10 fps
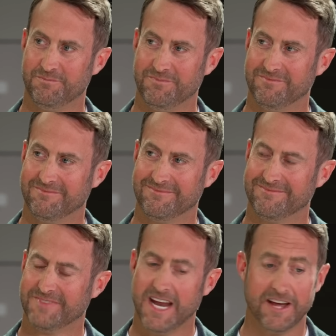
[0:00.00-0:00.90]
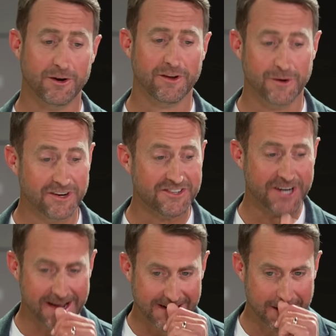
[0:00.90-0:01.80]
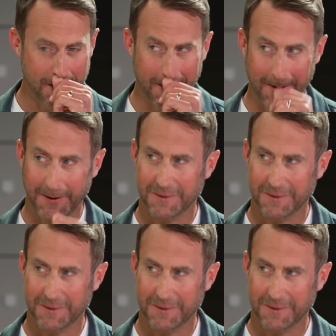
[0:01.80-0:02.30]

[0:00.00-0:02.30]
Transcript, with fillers: you know? Yeah, there, there is a giant. Can you just become a